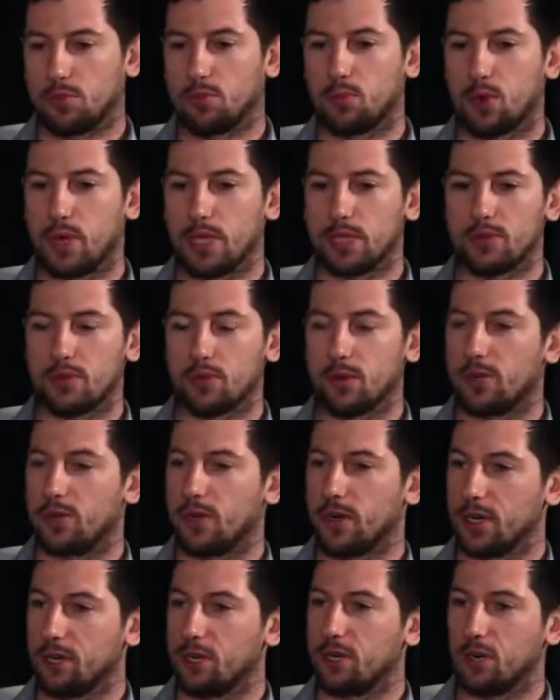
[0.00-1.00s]
impressed from the
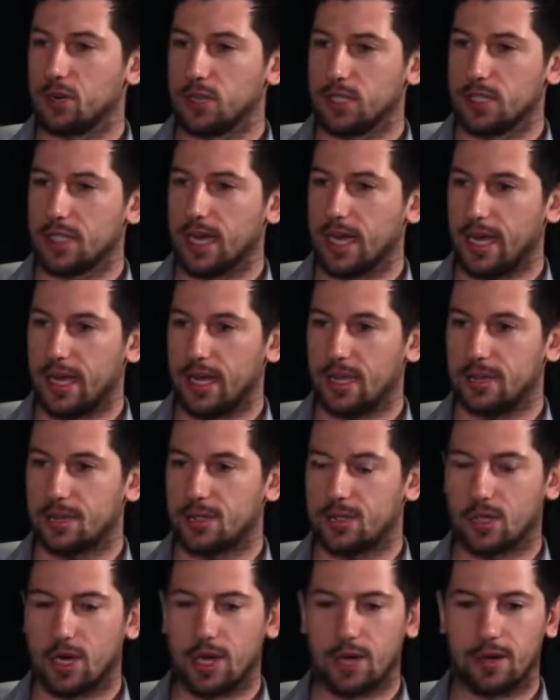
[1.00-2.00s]
very first day,
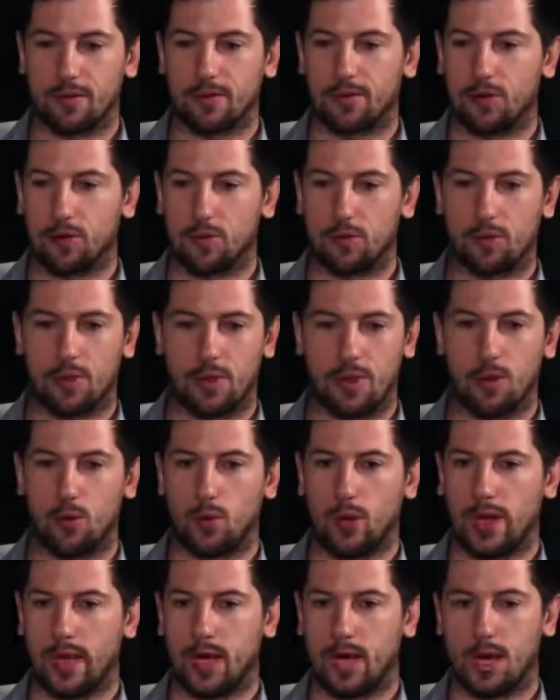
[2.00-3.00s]
starting from the
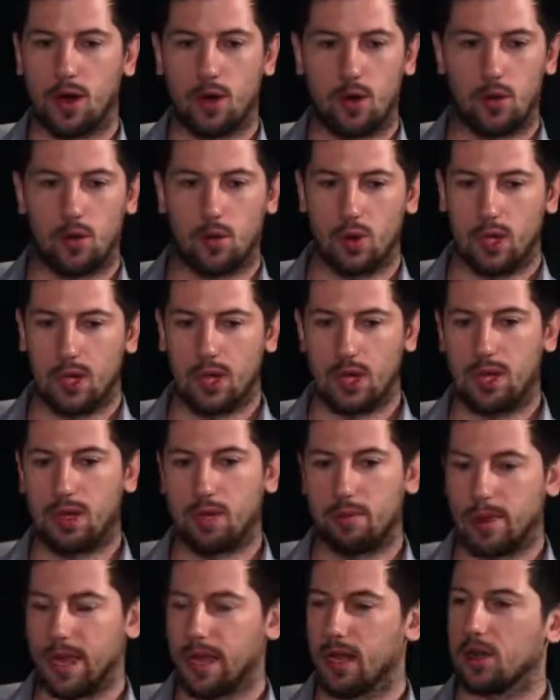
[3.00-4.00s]
way how the
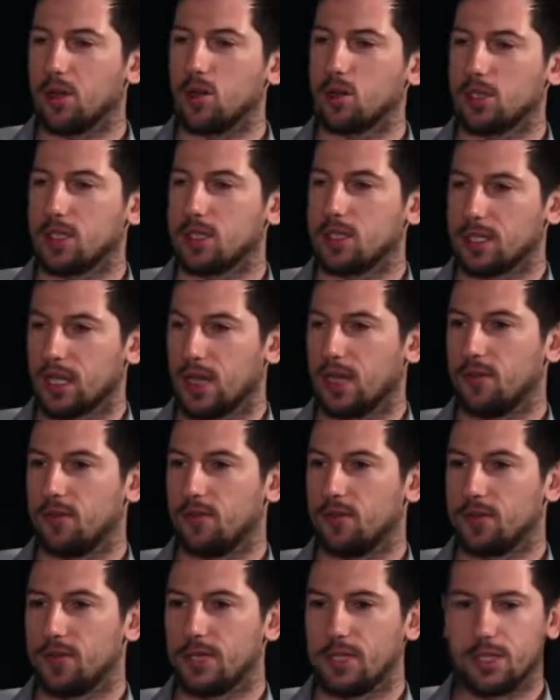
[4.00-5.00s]
bank looks
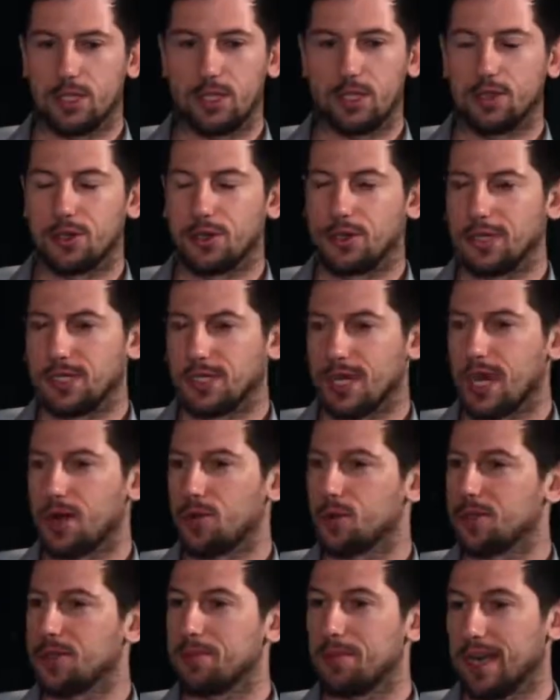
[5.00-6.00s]
itself. The interior design
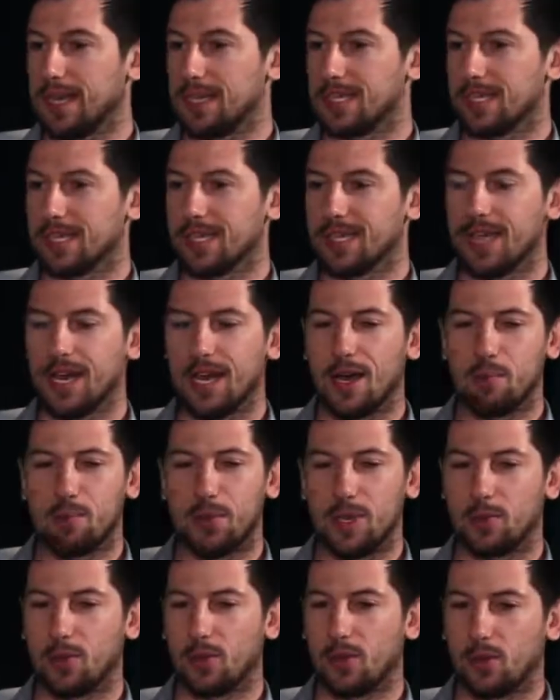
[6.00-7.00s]
was amazing.
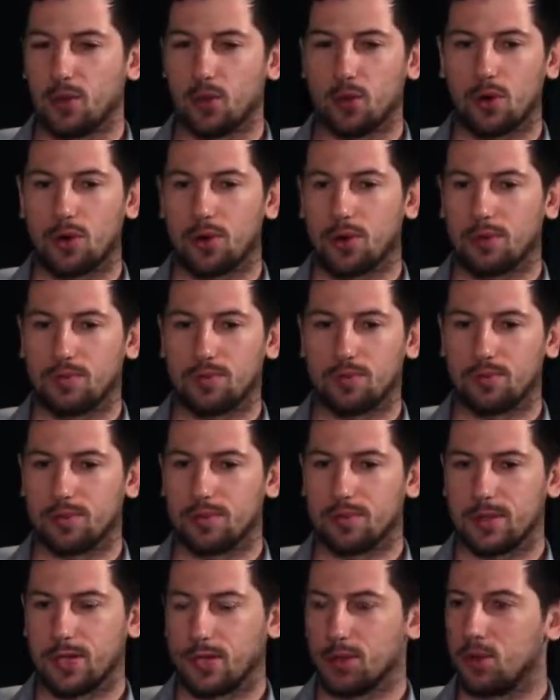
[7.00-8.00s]
People were
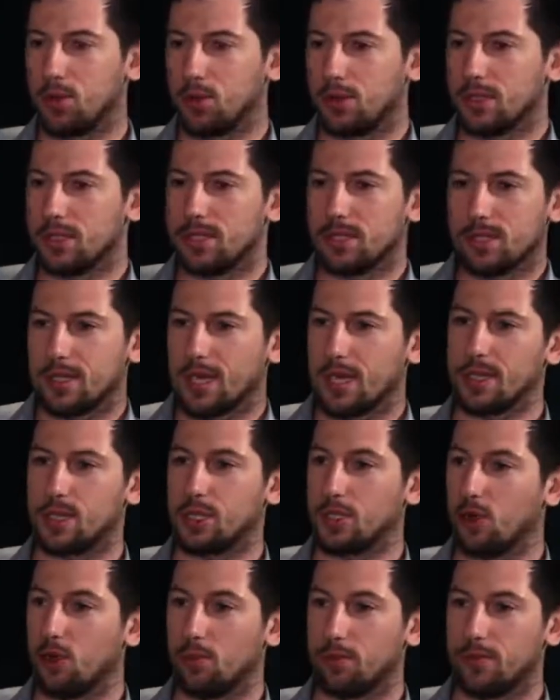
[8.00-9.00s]
the coolest I
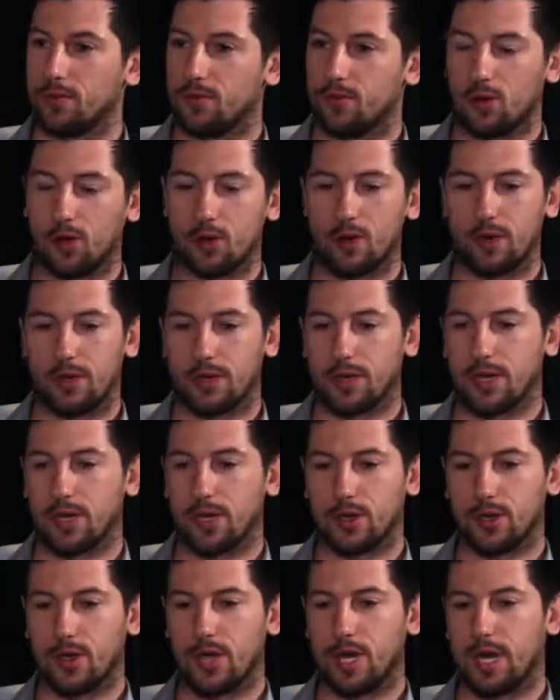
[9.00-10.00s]
saw before,
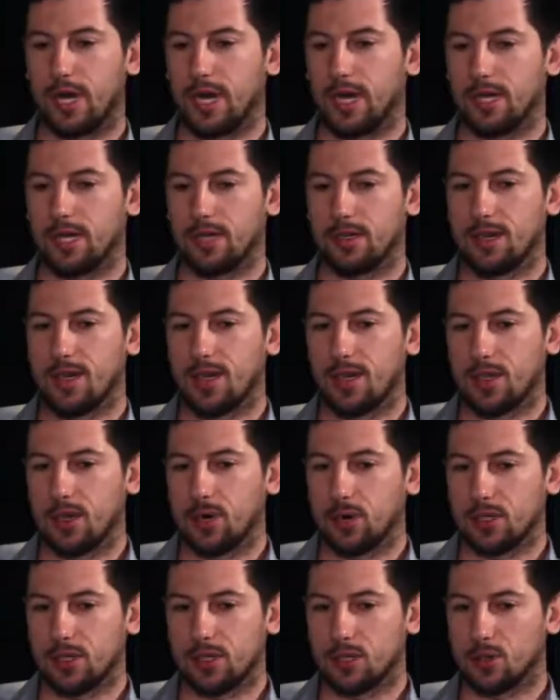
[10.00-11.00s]
and there was a